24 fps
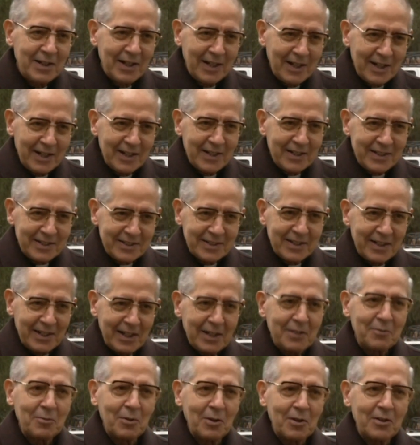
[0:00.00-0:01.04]
is a
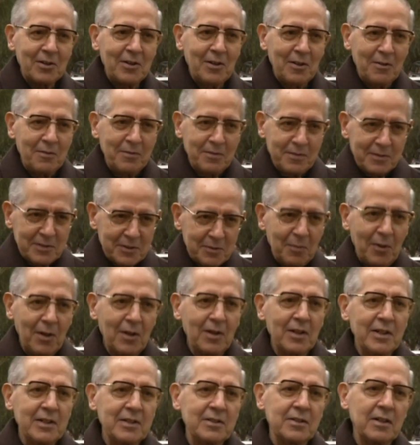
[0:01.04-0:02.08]
network of small
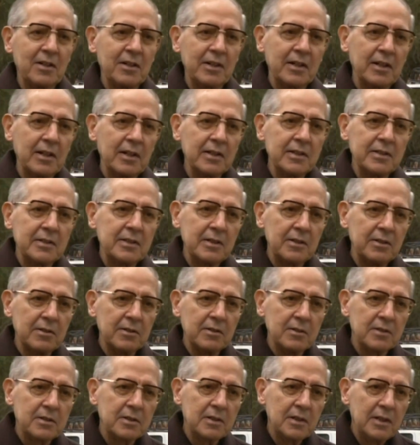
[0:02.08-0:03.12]
historical
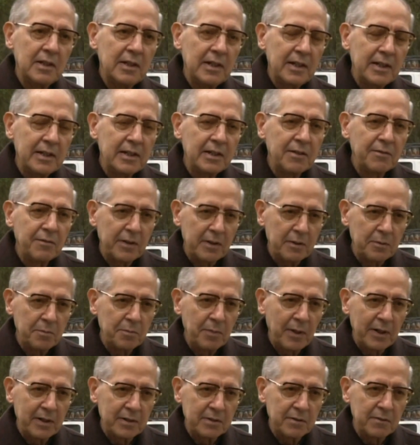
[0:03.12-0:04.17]
institutes in different
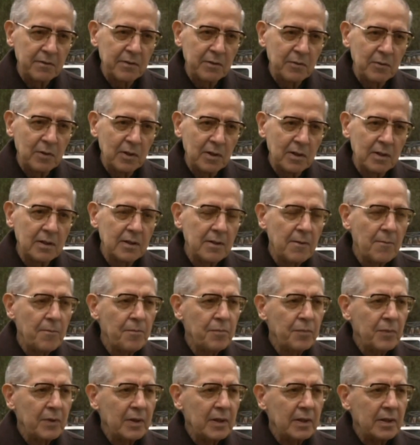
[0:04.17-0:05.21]
parts of the world.
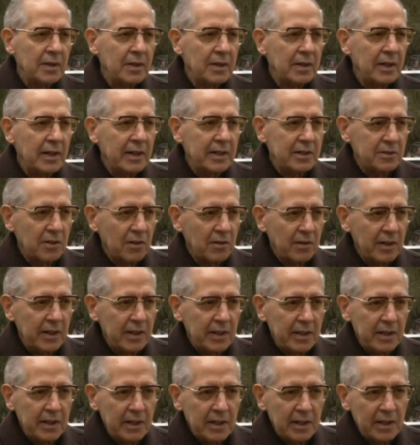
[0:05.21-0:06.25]
There is
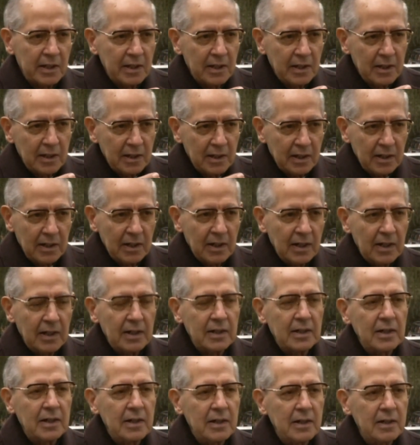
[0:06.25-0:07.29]
already
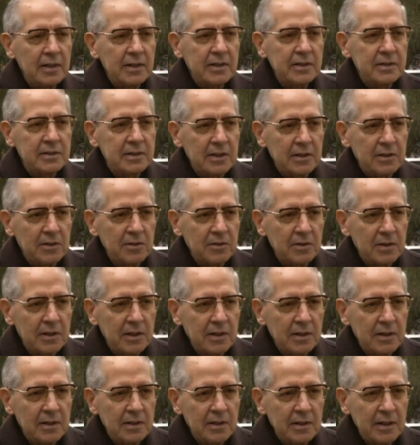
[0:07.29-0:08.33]
an institute
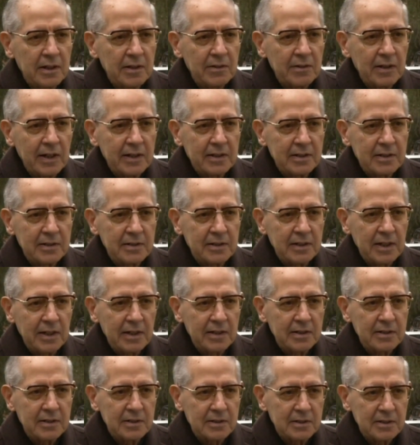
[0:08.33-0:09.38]
in the United
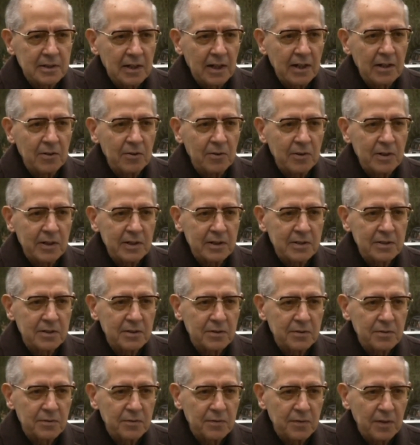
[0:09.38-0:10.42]
States, in St. Louis,
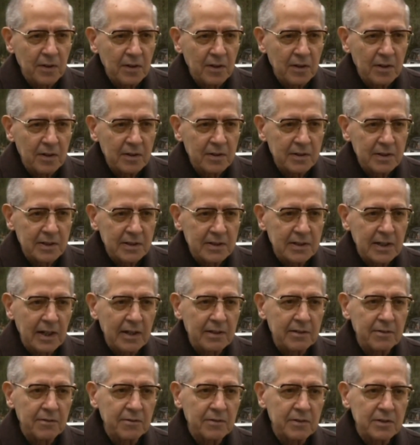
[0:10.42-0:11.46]
for this kind
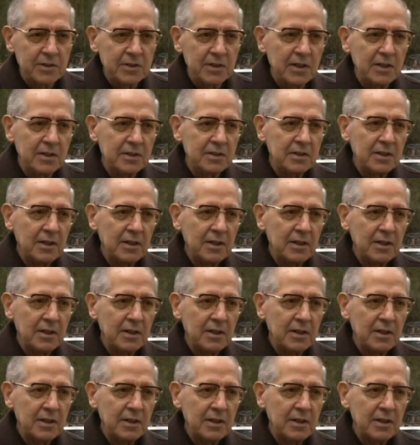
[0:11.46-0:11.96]
of research.